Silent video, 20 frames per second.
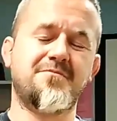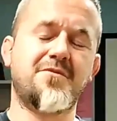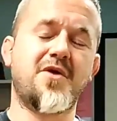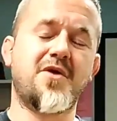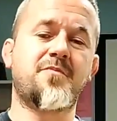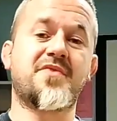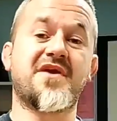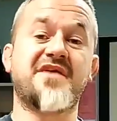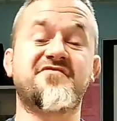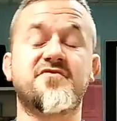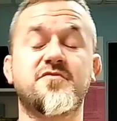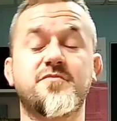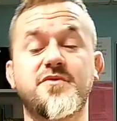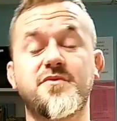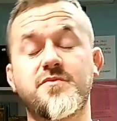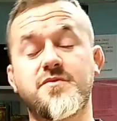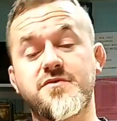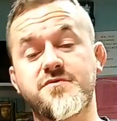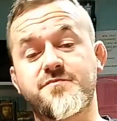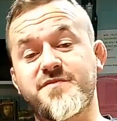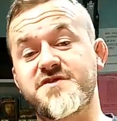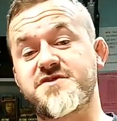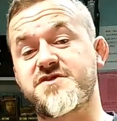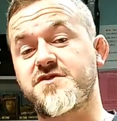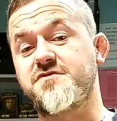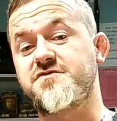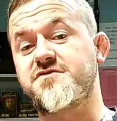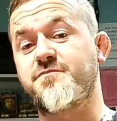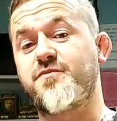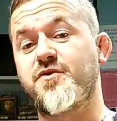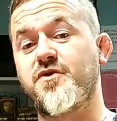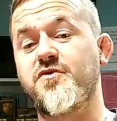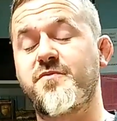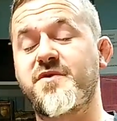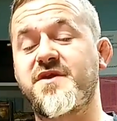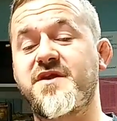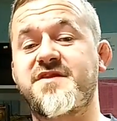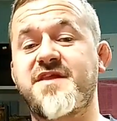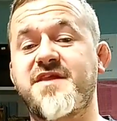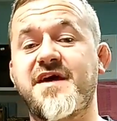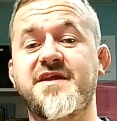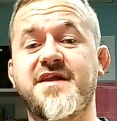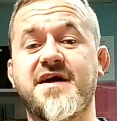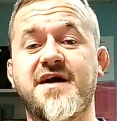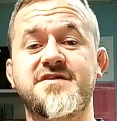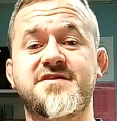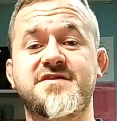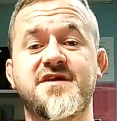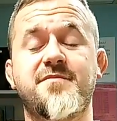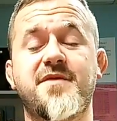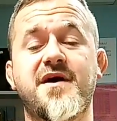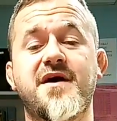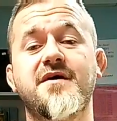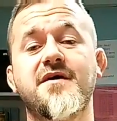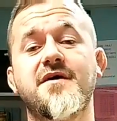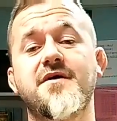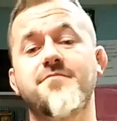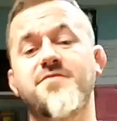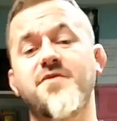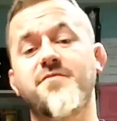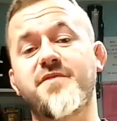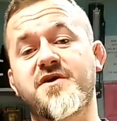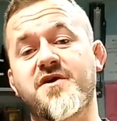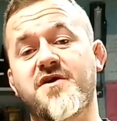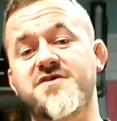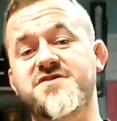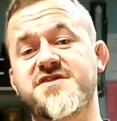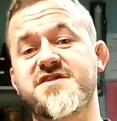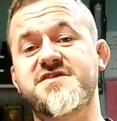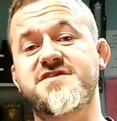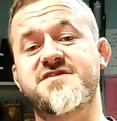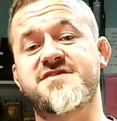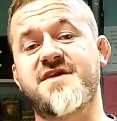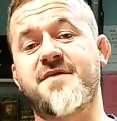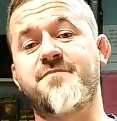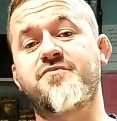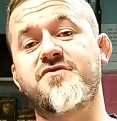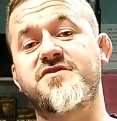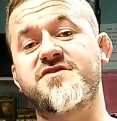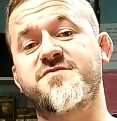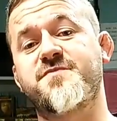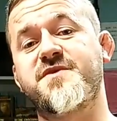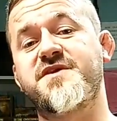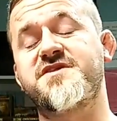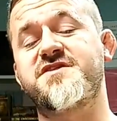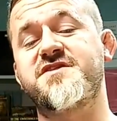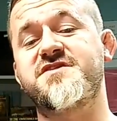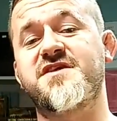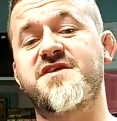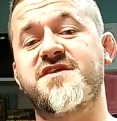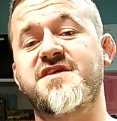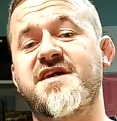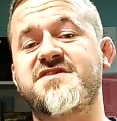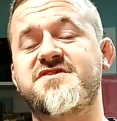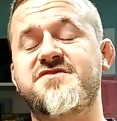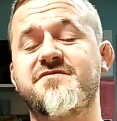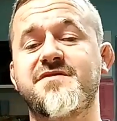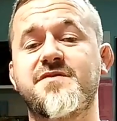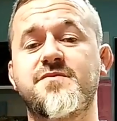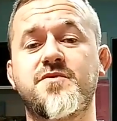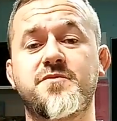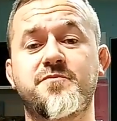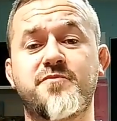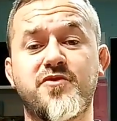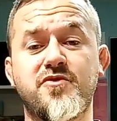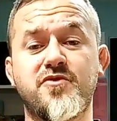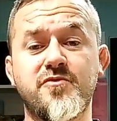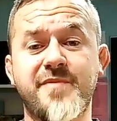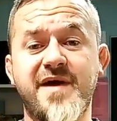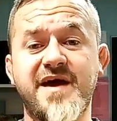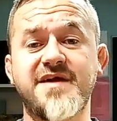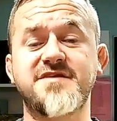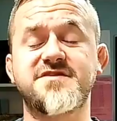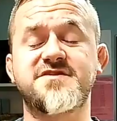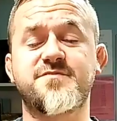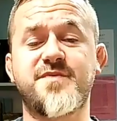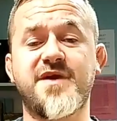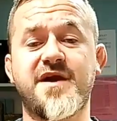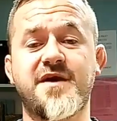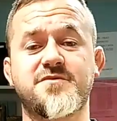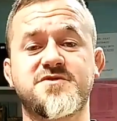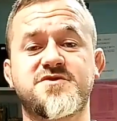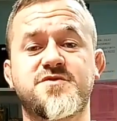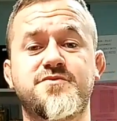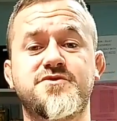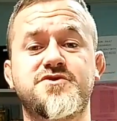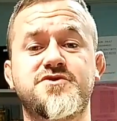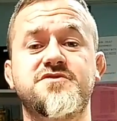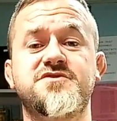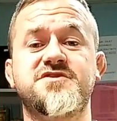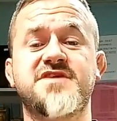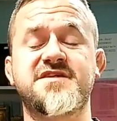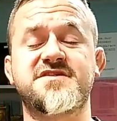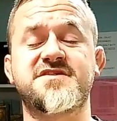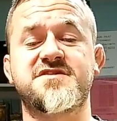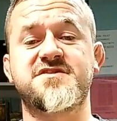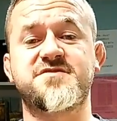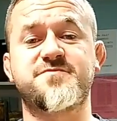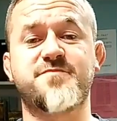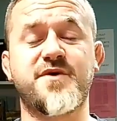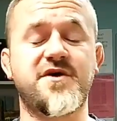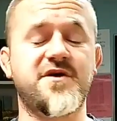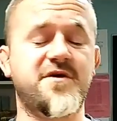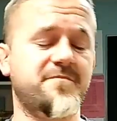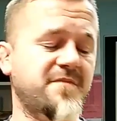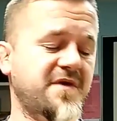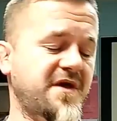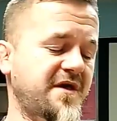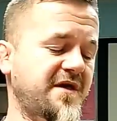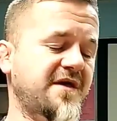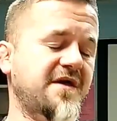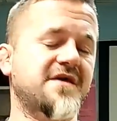More preferable would be to use a bulb and a day-night dimmer, but because these are temperate species that naturally would brumate to be able to produce eggs and sperm,